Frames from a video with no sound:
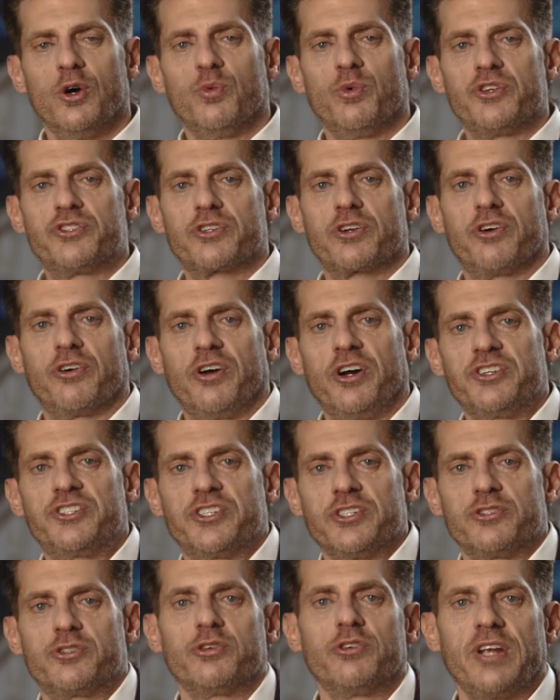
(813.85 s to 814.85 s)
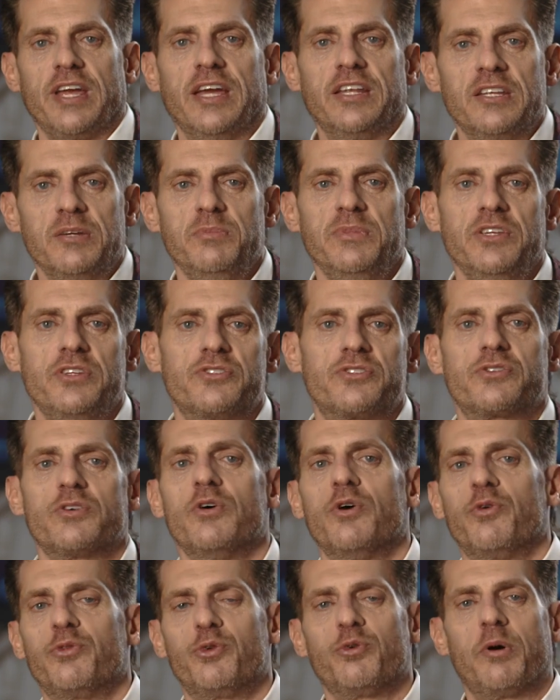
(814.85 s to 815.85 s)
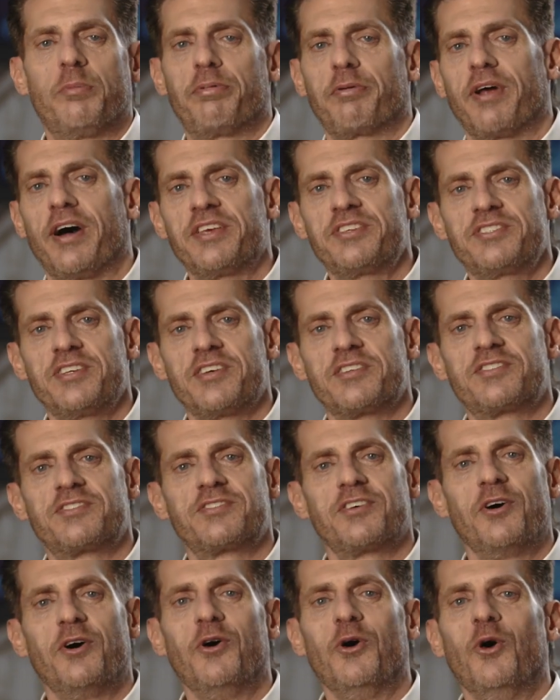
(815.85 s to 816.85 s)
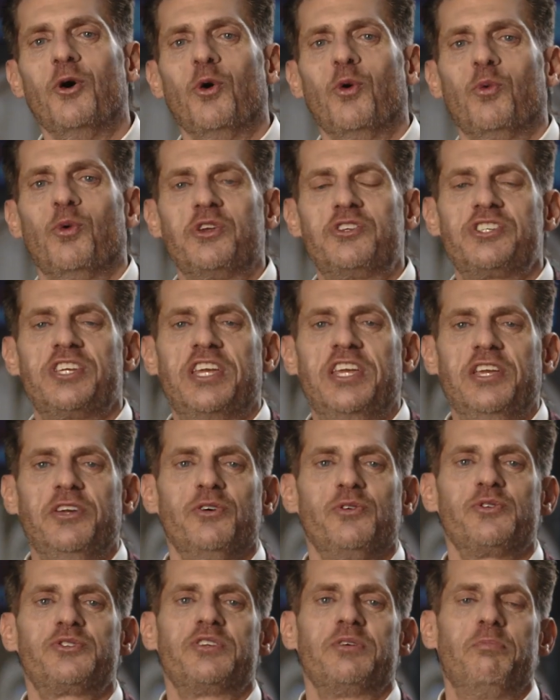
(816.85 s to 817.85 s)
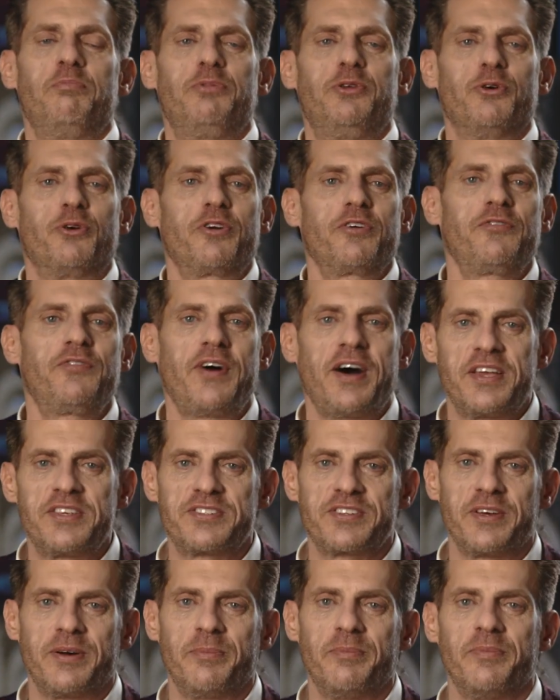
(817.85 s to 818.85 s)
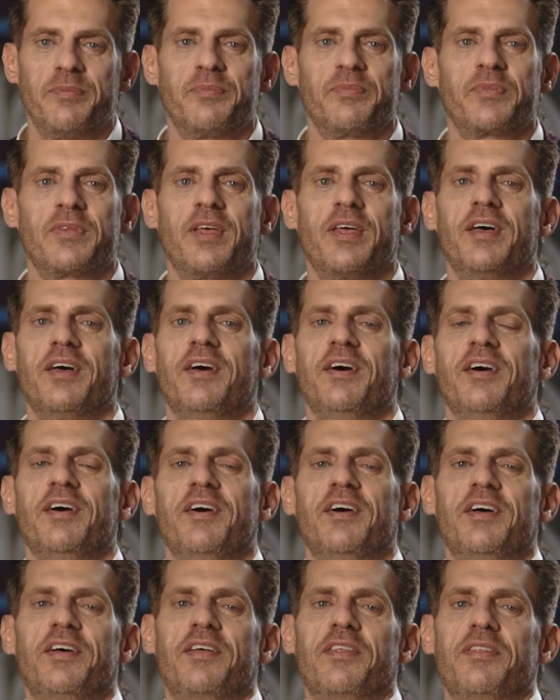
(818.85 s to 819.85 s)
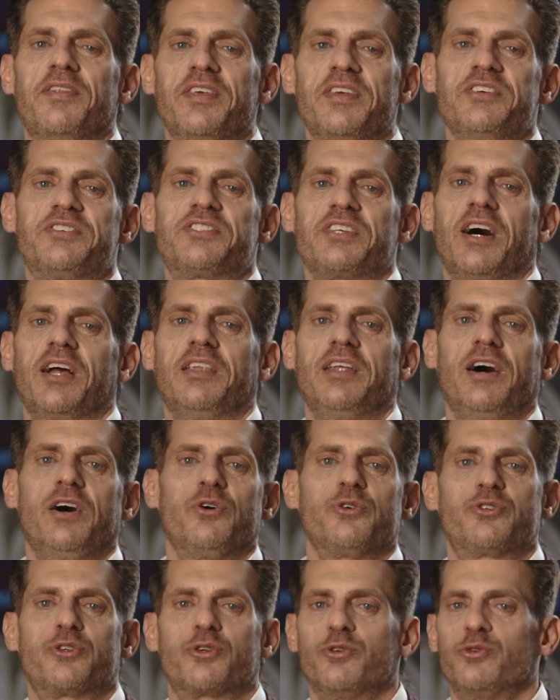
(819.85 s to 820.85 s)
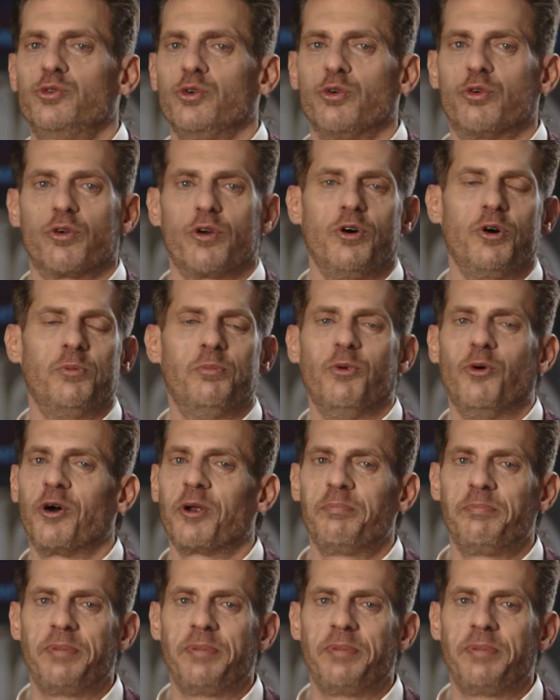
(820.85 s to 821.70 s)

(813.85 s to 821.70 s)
which crushes her enemies through a process which heals and purifies them. This allows her to grow more